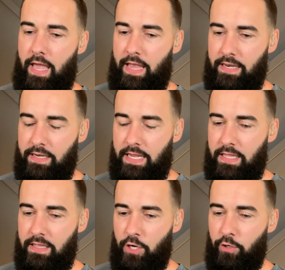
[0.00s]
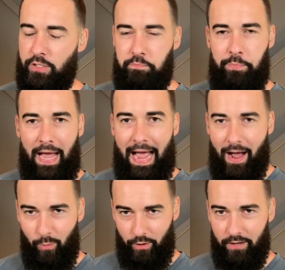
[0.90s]
it, there is
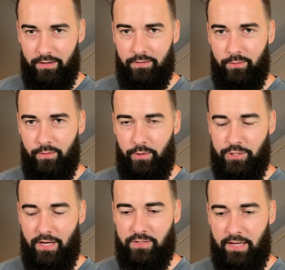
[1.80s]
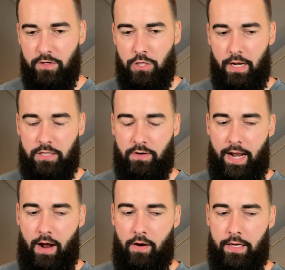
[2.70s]
power what Jeff's given to you guys right
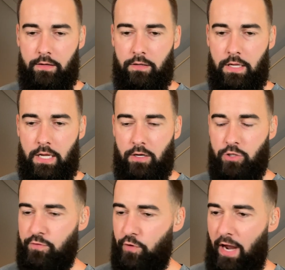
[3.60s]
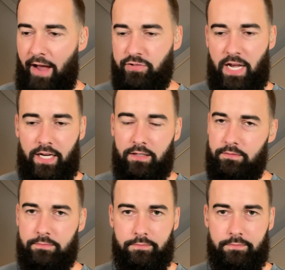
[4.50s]
now in just for a half second,